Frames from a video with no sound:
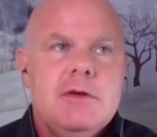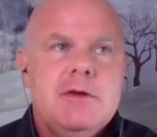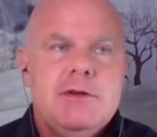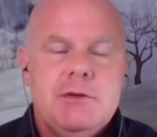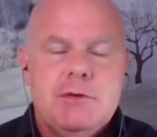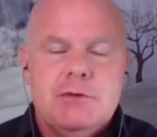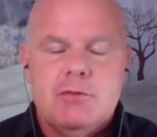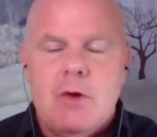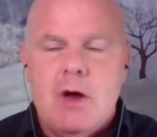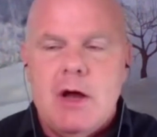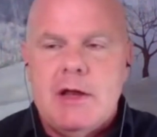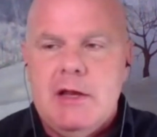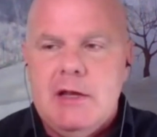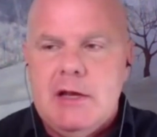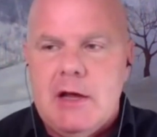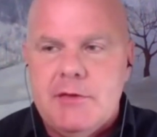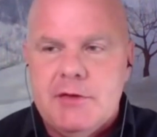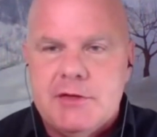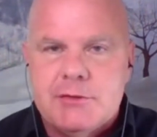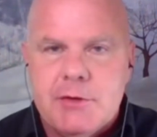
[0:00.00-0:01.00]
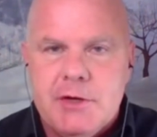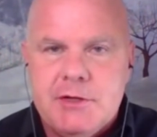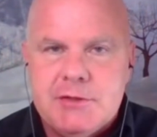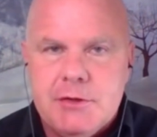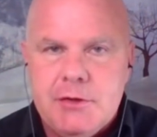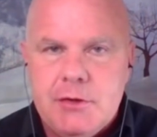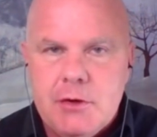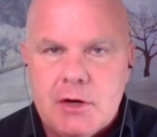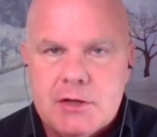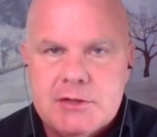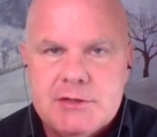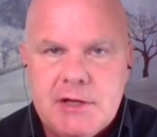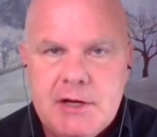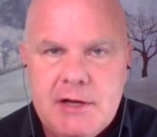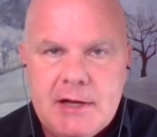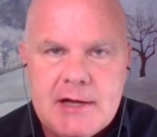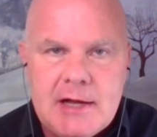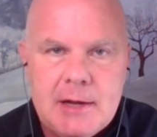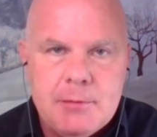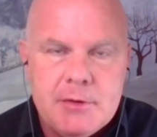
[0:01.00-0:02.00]
She was walking down the streets of New York
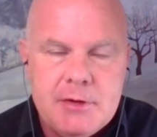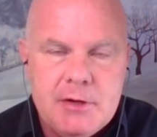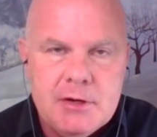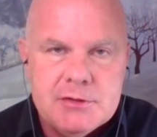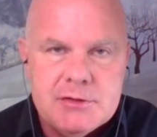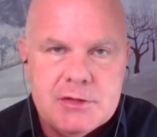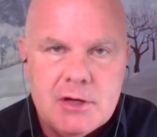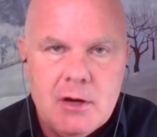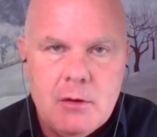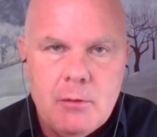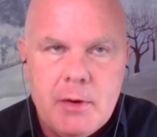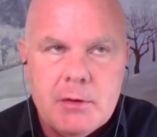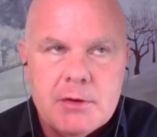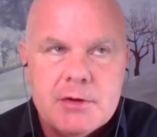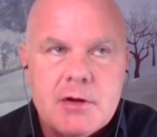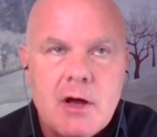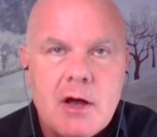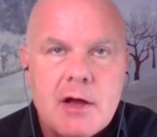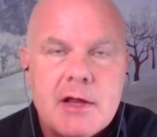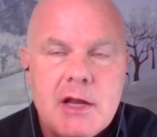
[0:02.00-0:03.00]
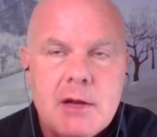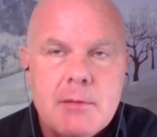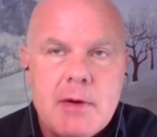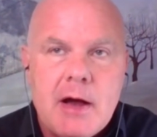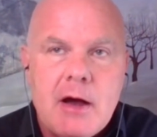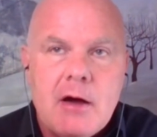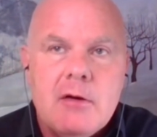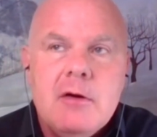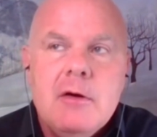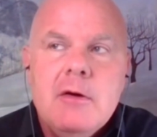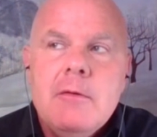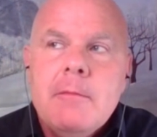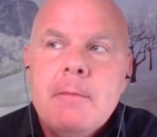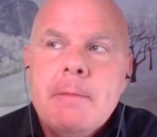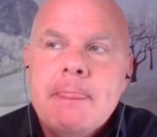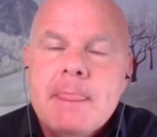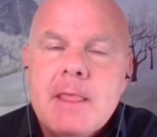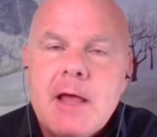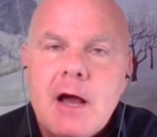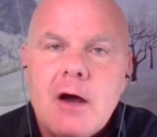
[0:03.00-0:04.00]
City a couple of years ago, and we were talking about
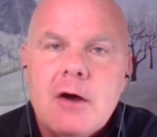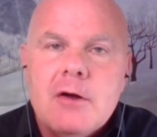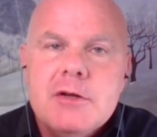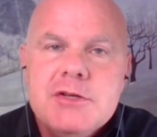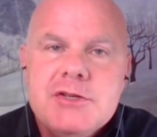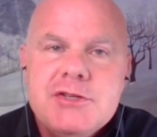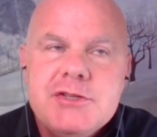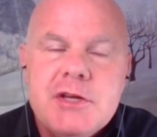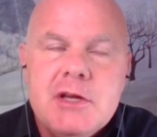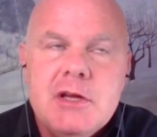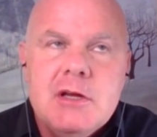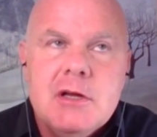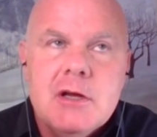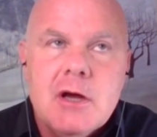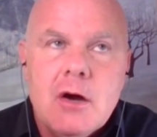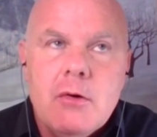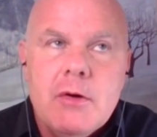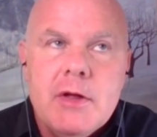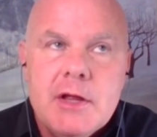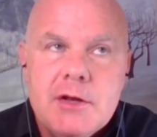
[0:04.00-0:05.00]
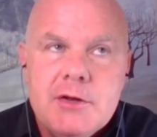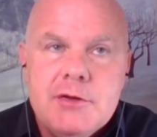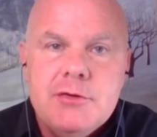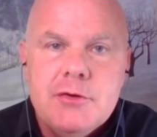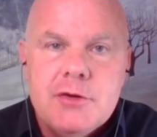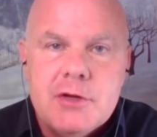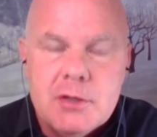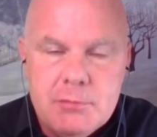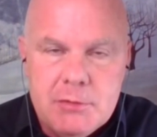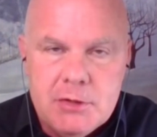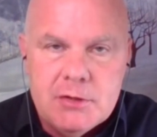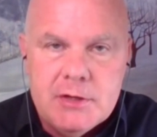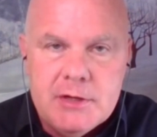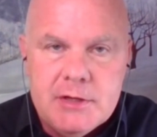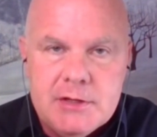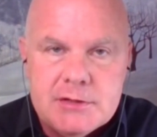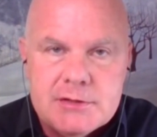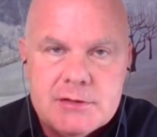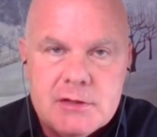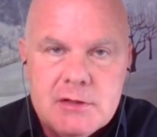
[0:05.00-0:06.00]
how does she go into
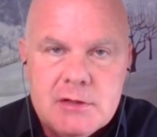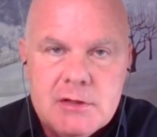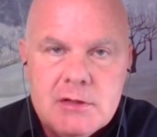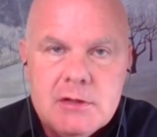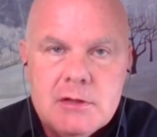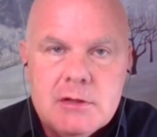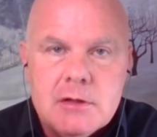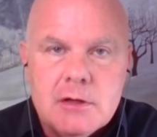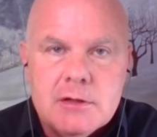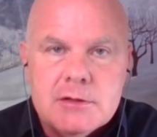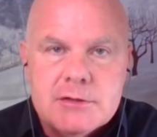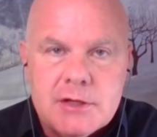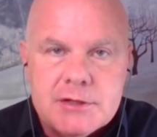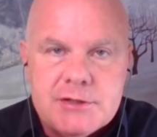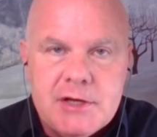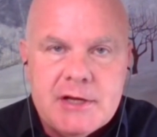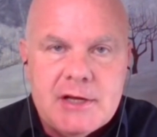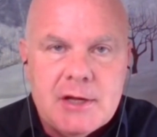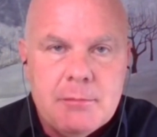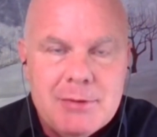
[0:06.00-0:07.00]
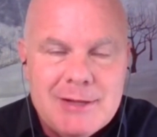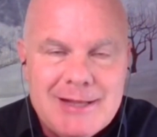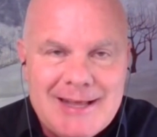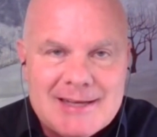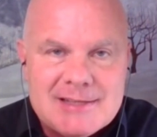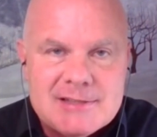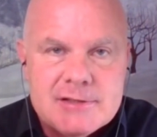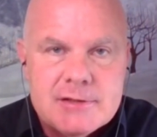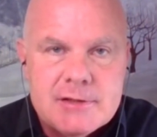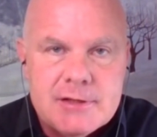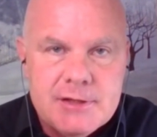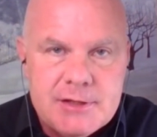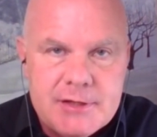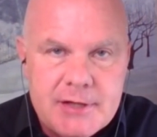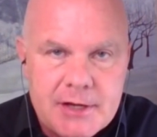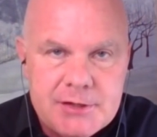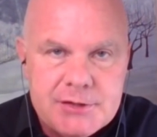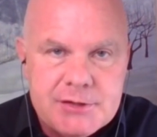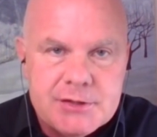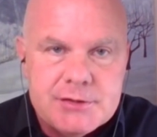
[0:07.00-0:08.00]
communities on such a complex,
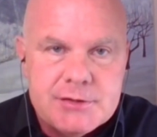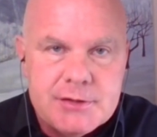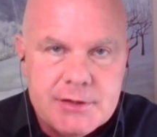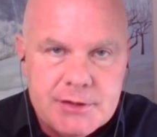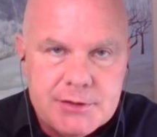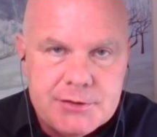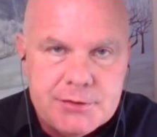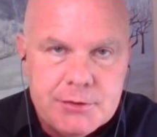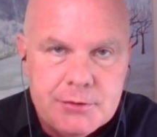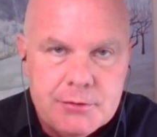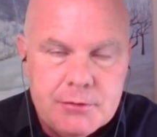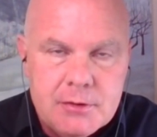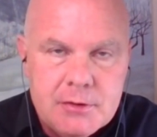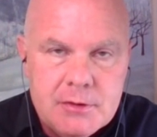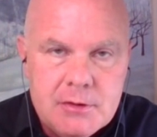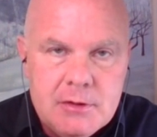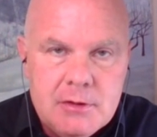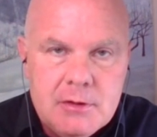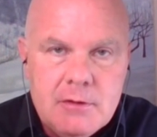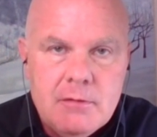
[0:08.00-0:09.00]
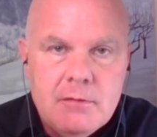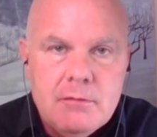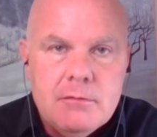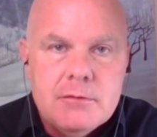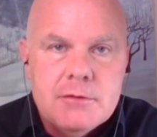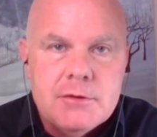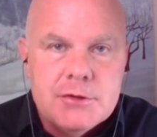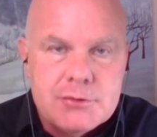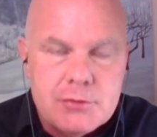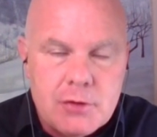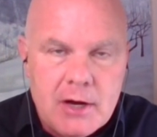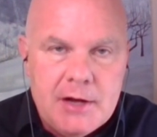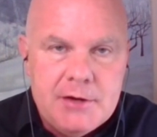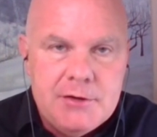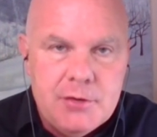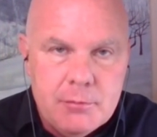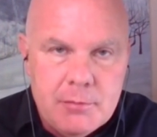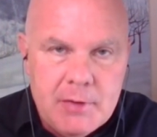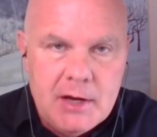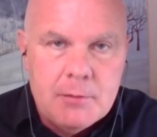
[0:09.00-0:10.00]
contentious issue to try
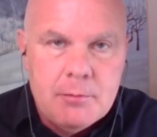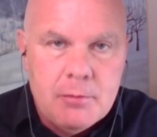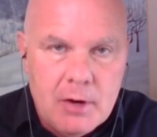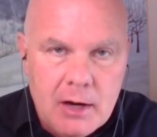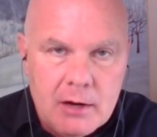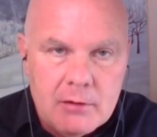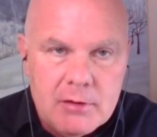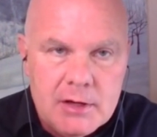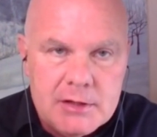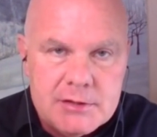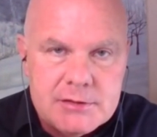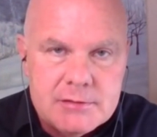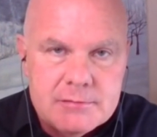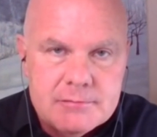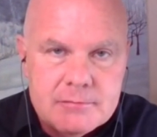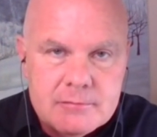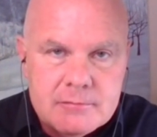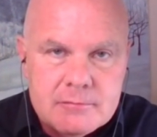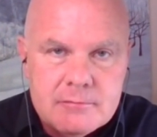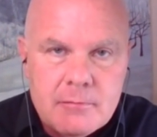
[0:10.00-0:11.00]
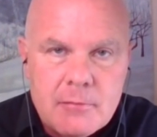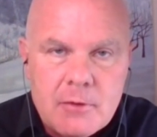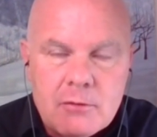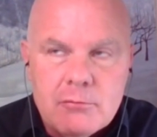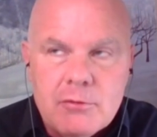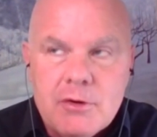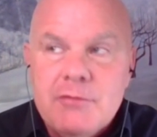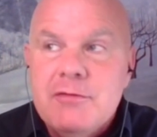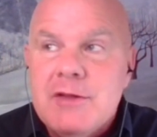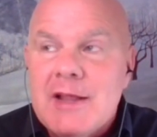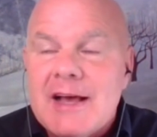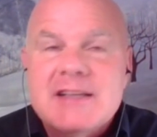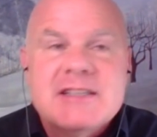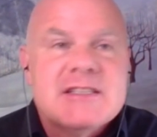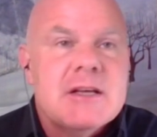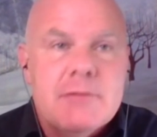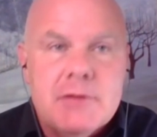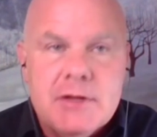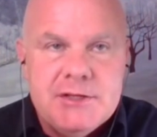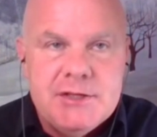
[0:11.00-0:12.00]
to make progress.
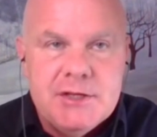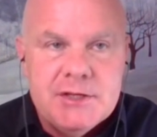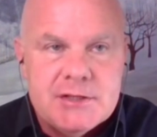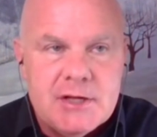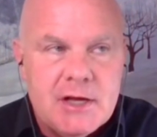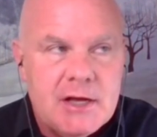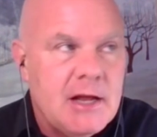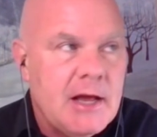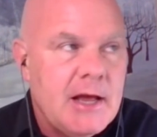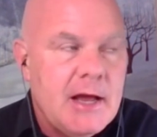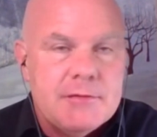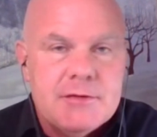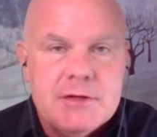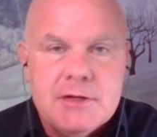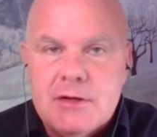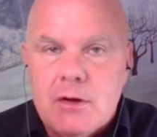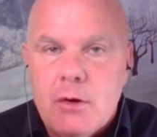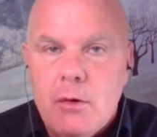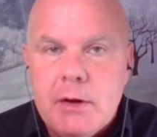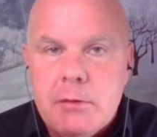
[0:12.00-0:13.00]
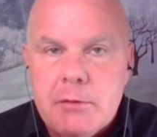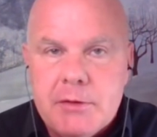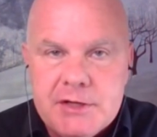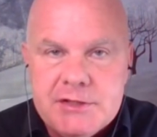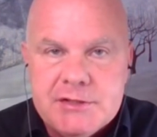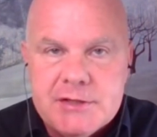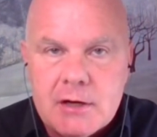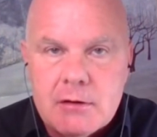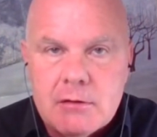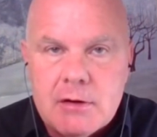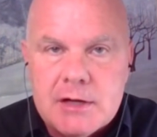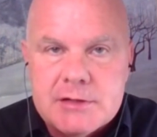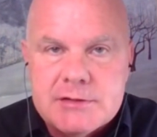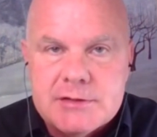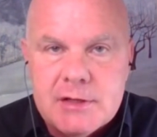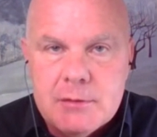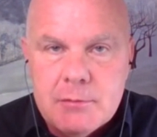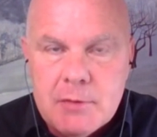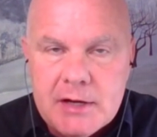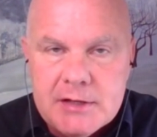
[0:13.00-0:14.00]
Reflexively, she said, I have to go in with a
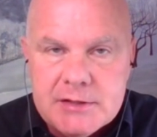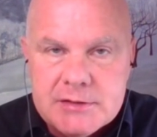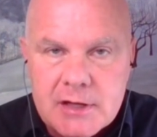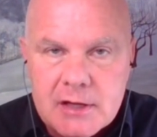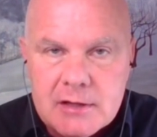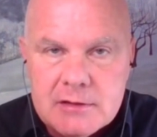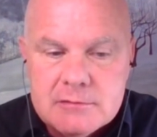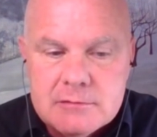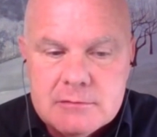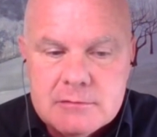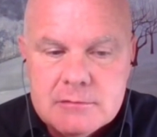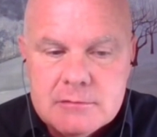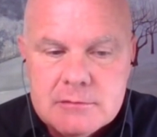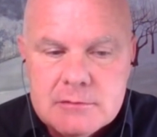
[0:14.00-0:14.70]
generosity mindset.